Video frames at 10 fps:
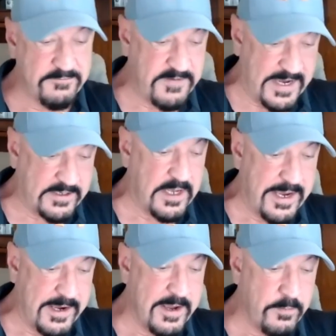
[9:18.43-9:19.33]
In fact,
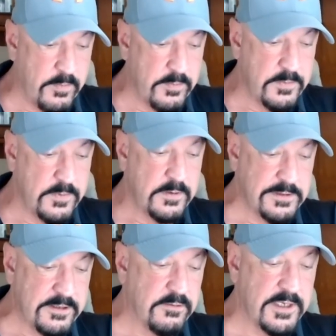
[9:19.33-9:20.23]
I am
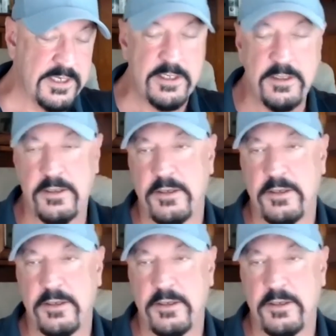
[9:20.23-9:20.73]
literally